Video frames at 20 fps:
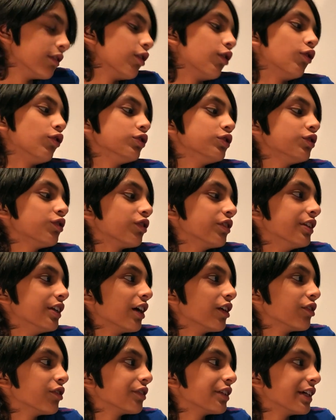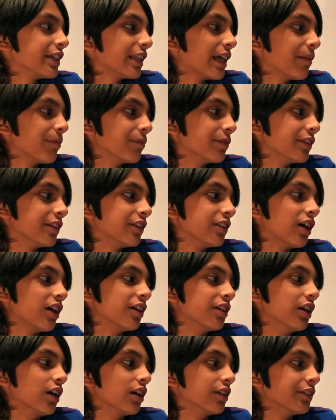Also, another thing
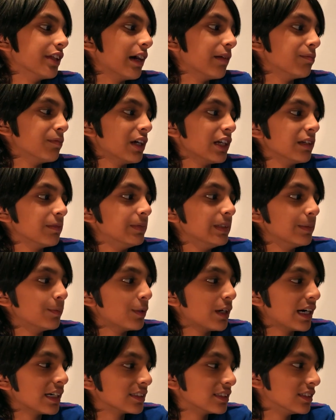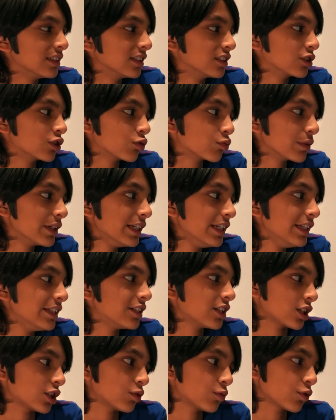that many people ask, does 3D
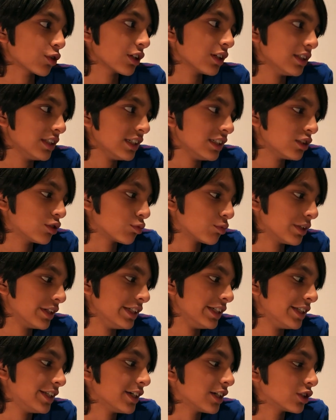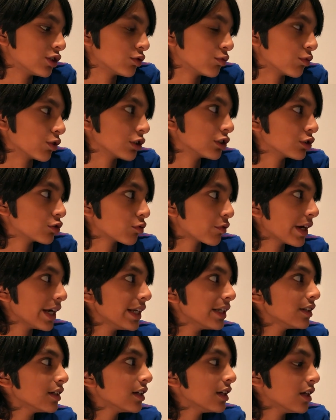touch work on this? 3D touch works
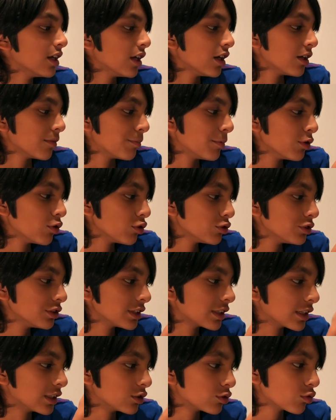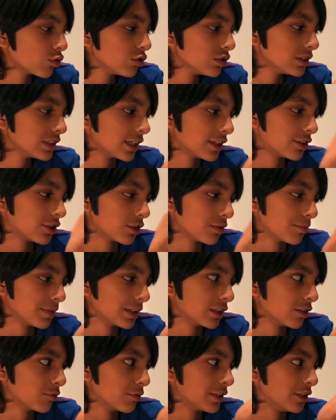great, but also the control center,
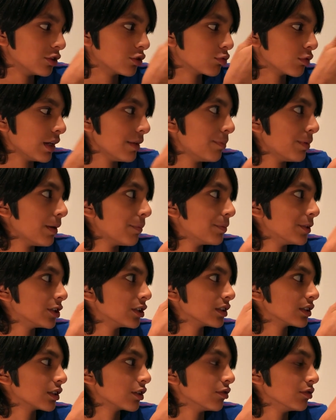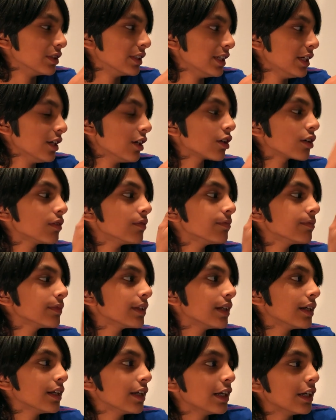because when you swipe up, it just goes here.
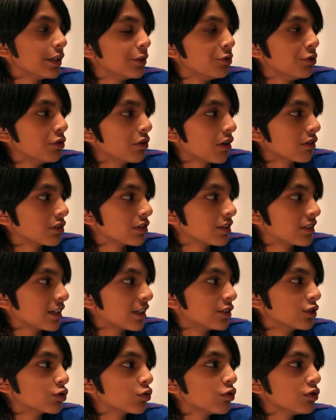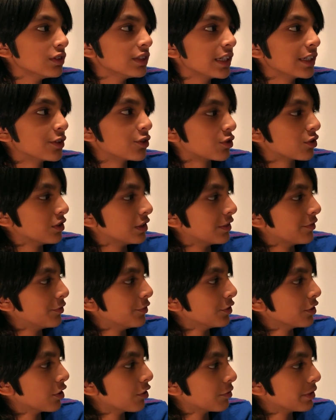Control center is, if
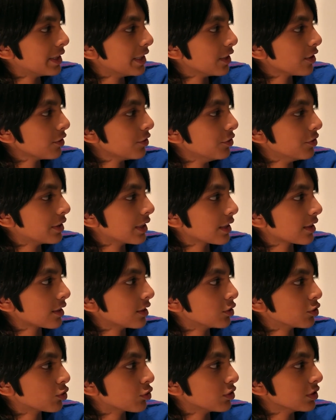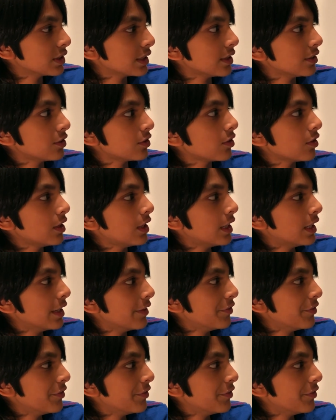you go here, you get control center.